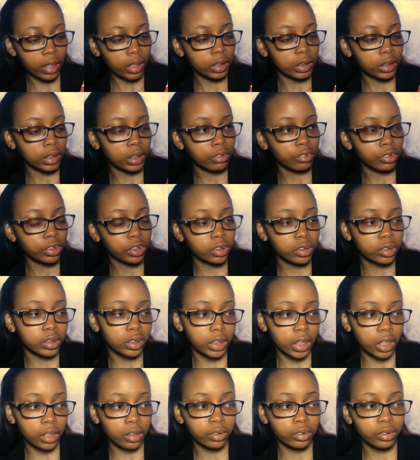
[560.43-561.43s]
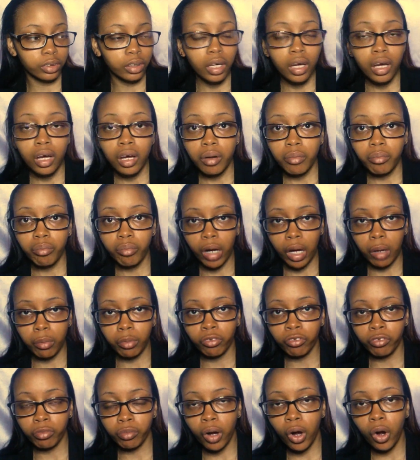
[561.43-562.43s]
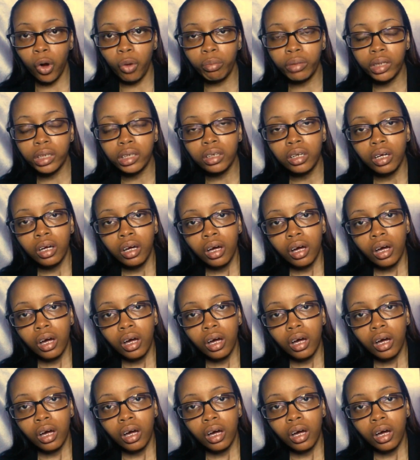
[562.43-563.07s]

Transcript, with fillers: It is the Christian Standard Bible from Holman.